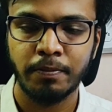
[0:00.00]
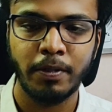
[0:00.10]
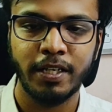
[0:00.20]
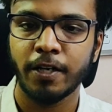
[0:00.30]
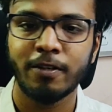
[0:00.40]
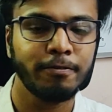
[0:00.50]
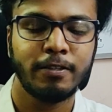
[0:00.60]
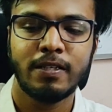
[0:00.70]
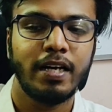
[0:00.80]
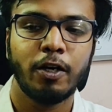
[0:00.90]
the period of
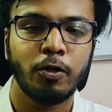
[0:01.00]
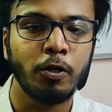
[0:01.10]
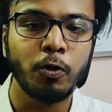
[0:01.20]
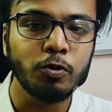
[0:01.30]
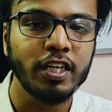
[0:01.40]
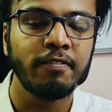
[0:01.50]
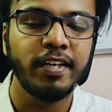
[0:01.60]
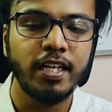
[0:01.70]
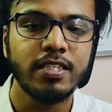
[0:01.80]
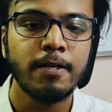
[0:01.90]
2-3
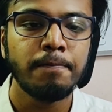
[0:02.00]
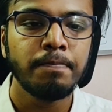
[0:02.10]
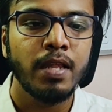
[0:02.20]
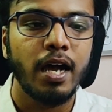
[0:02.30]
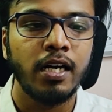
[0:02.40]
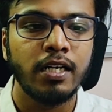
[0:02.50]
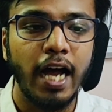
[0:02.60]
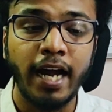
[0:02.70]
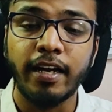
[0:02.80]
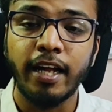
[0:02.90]
weeks,
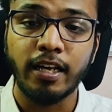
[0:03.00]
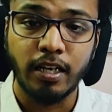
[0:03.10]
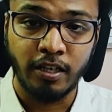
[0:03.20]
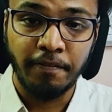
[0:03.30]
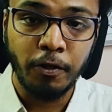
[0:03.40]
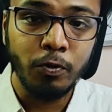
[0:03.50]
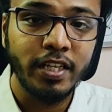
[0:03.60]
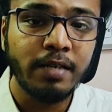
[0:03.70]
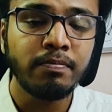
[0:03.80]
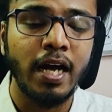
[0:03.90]
and review
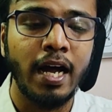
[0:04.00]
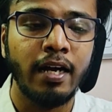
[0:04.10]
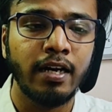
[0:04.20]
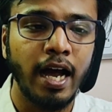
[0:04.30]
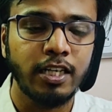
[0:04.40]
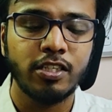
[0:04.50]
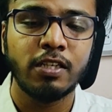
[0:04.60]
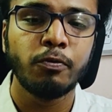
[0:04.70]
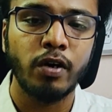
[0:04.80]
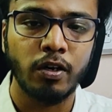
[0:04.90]
them and
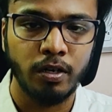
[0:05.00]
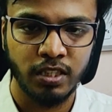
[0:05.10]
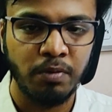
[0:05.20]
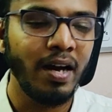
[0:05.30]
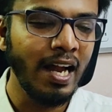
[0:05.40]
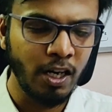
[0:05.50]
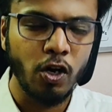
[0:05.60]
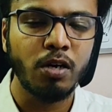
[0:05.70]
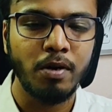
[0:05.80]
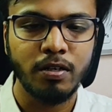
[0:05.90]
actually work on them. I'll
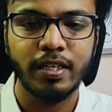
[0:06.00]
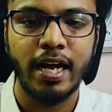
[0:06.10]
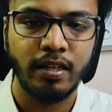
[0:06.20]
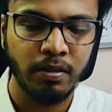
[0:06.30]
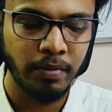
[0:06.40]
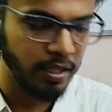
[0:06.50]
talk about that in a